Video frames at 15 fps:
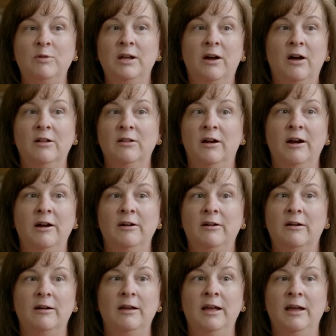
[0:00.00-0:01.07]
we all
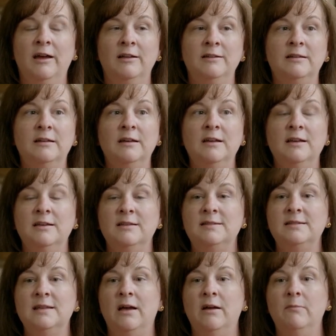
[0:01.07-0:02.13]
are. And
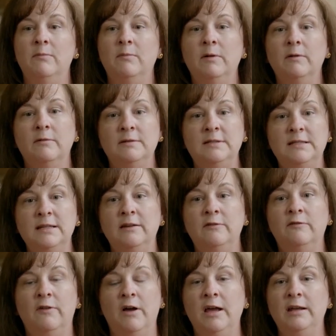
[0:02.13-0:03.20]
some did
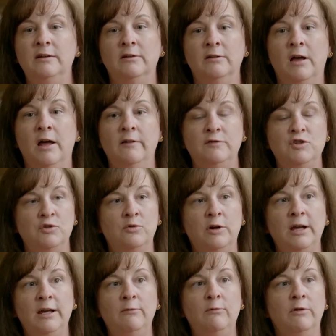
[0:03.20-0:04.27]
find a lot of
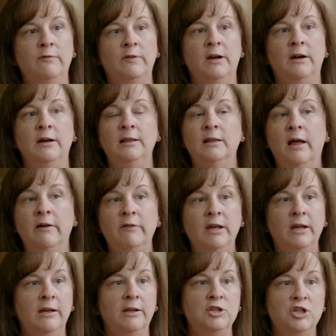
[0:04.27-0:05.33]
joy, were very
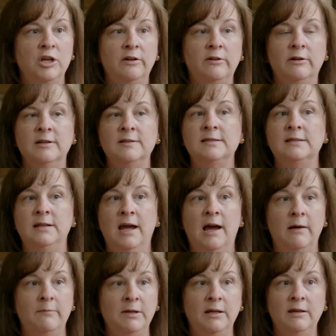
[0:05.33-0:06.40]
loving and generous and
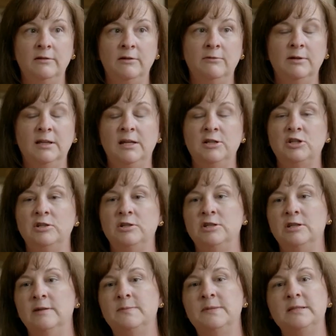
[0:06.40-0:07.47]
happy in their
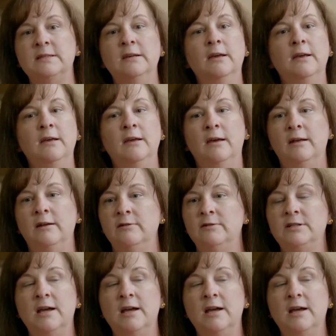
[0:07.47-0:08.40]
relationships. At other